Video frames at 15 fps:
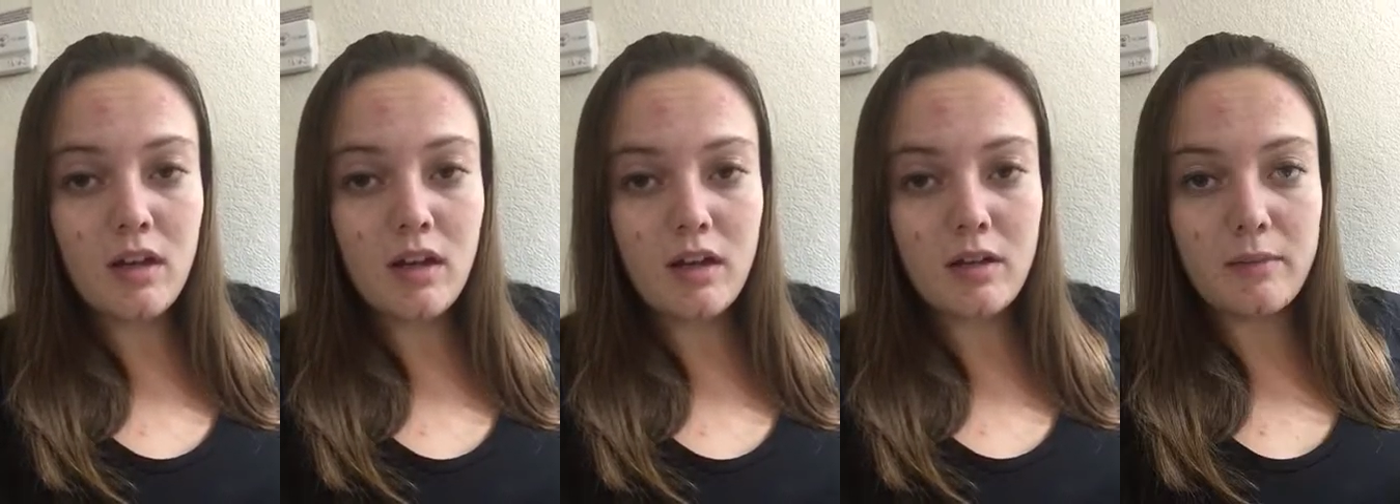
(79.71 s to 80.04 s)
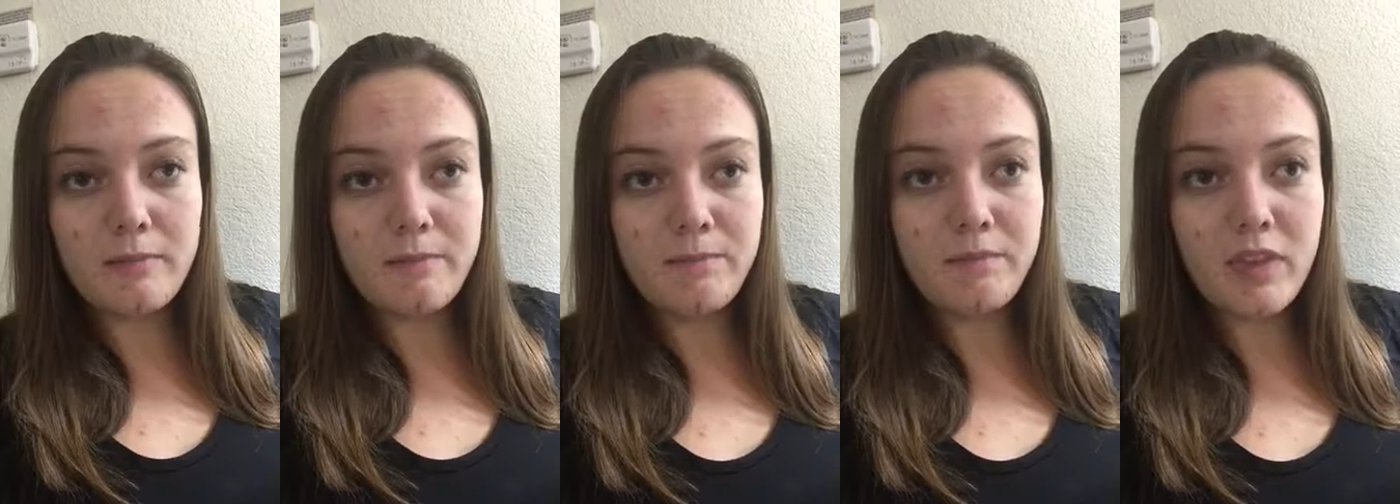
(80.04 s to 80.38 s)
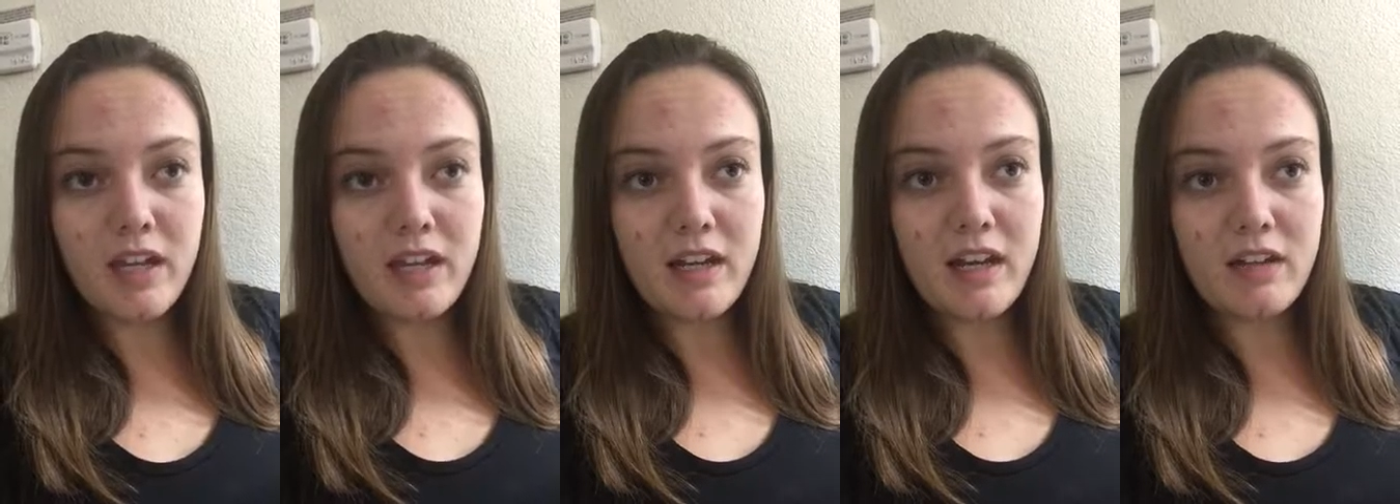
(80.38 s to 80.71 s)
um,
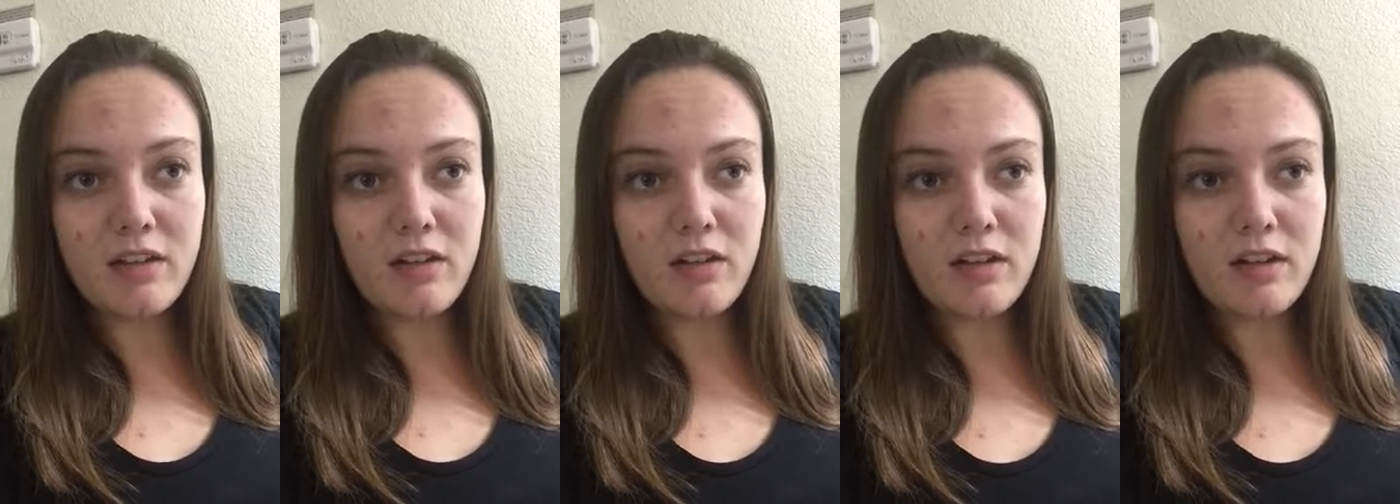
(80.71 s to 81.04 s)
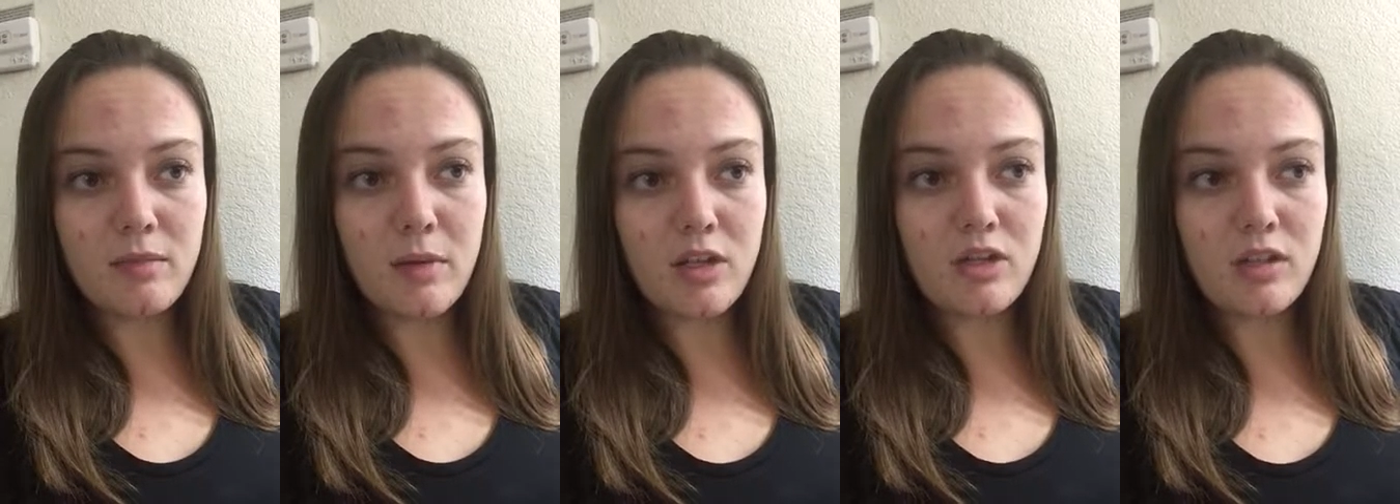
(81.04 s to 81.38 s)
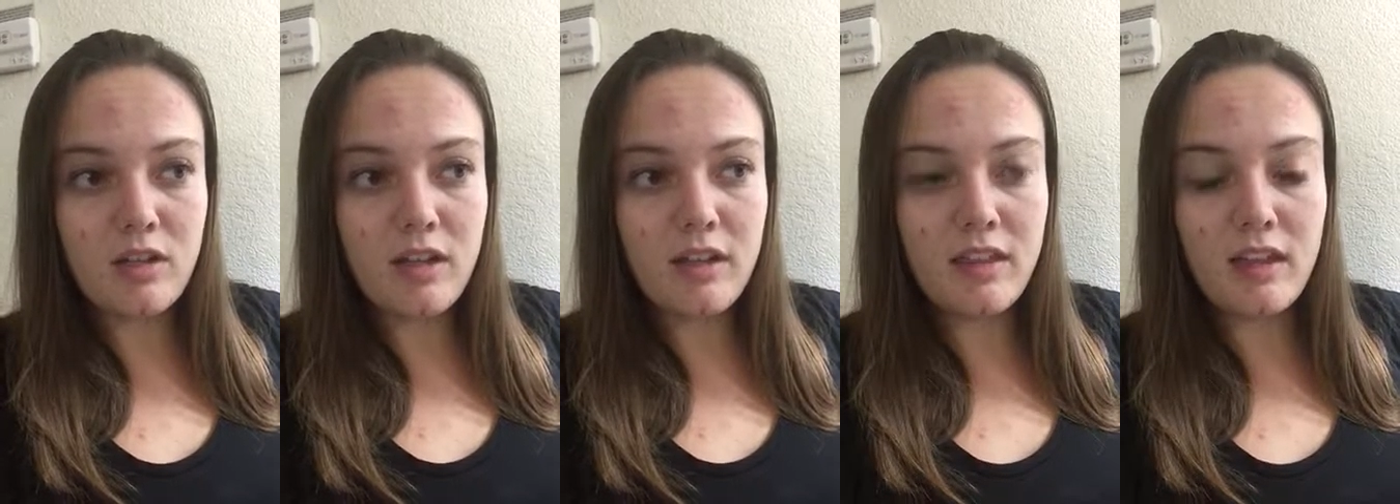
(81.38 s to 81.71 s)
can answer,
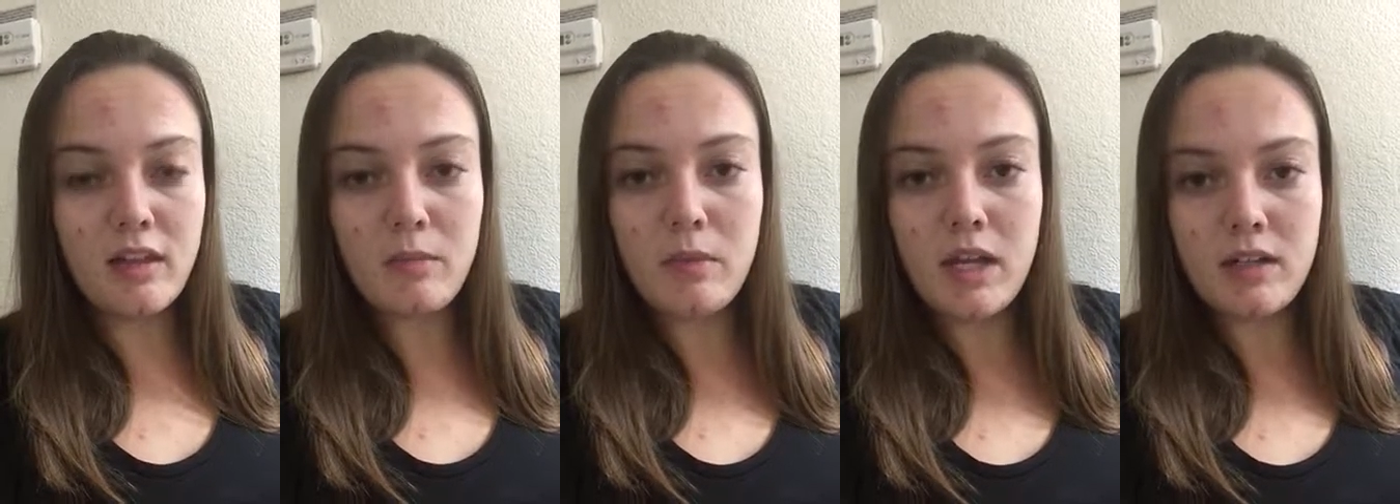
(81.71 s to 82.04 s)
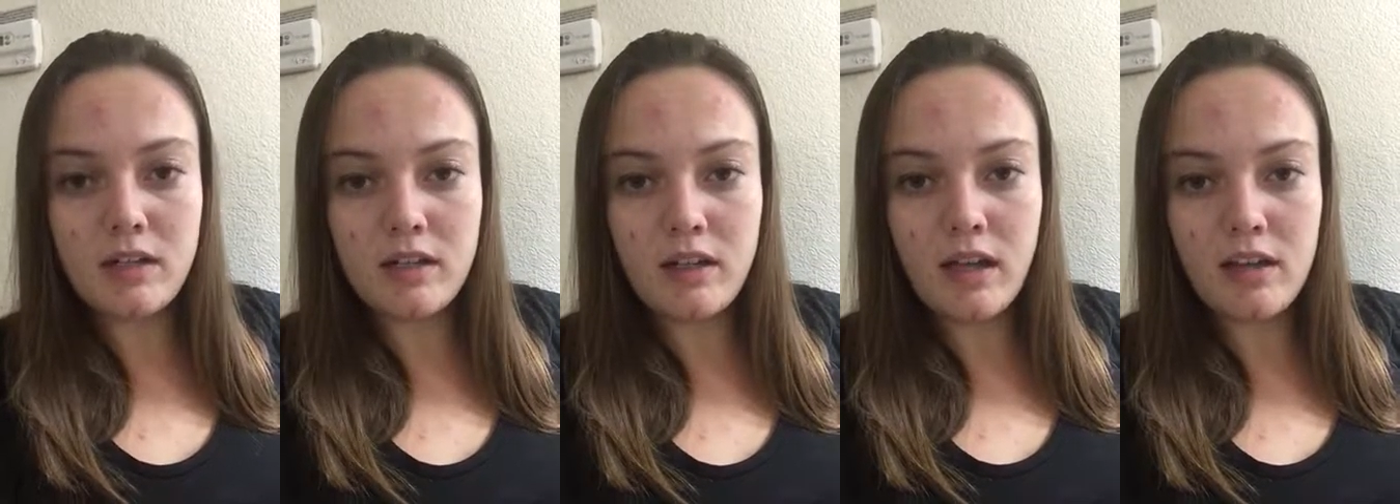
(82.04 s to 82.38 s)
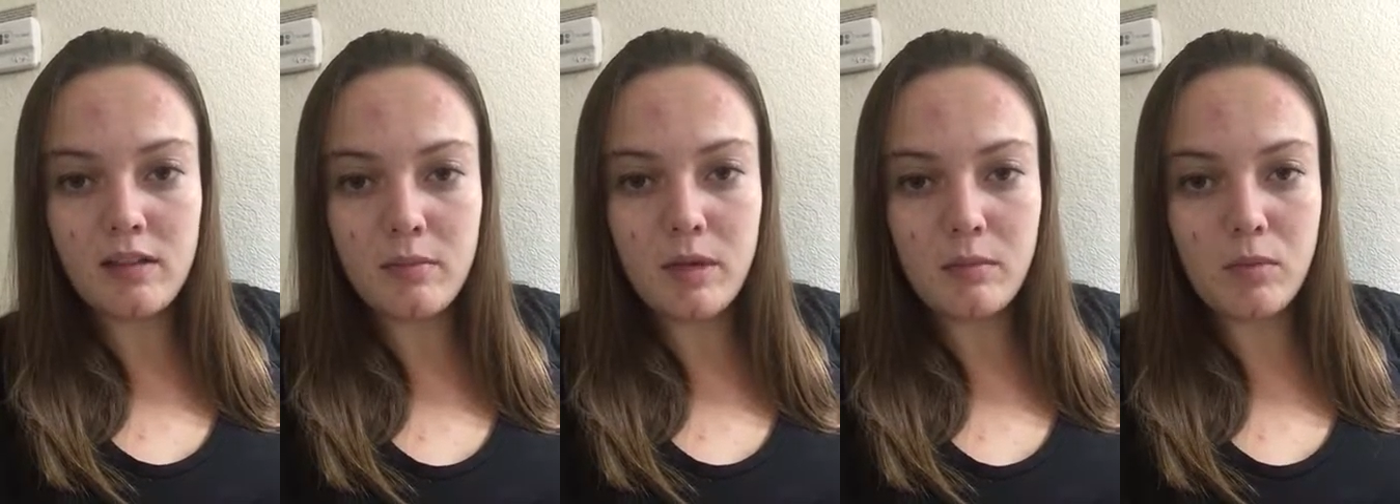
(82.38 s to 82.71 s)
especially I think Amanda and I
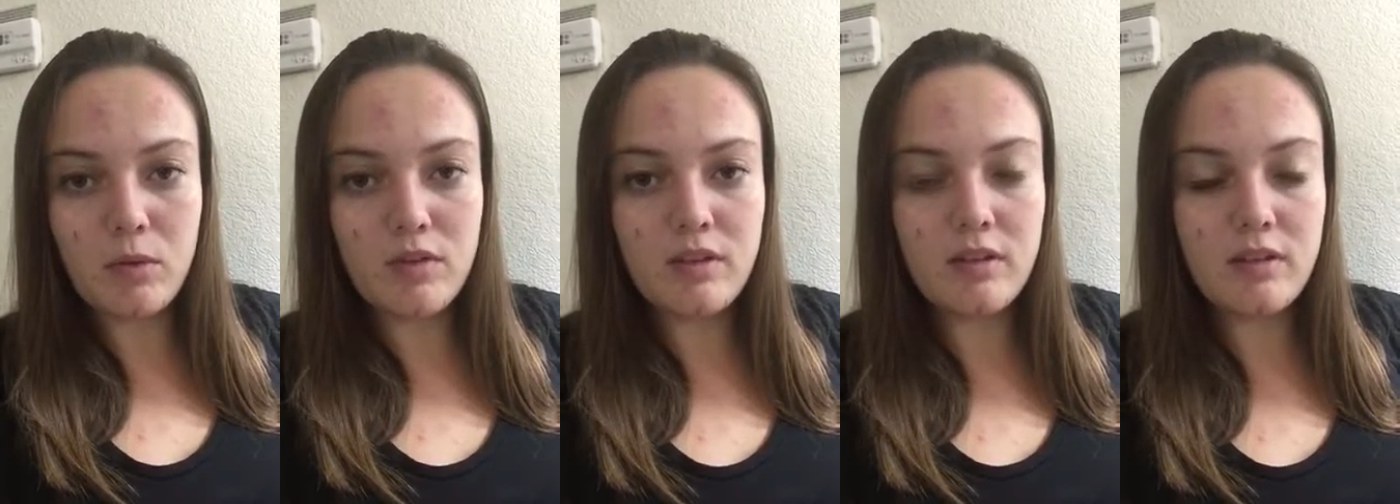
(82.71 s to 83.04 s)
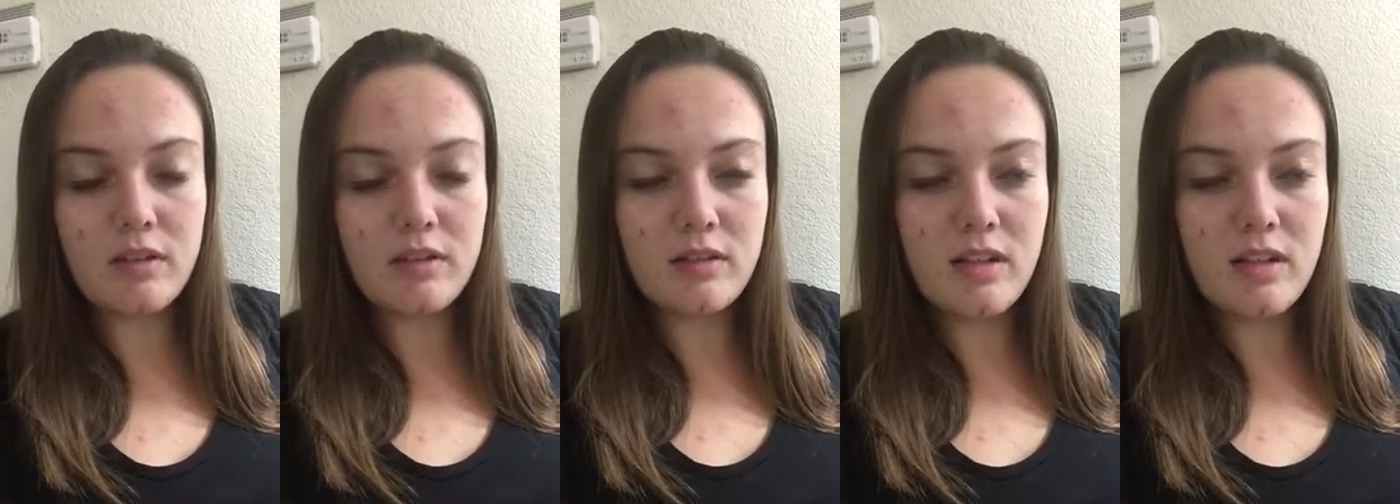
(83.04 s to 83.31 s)
spent most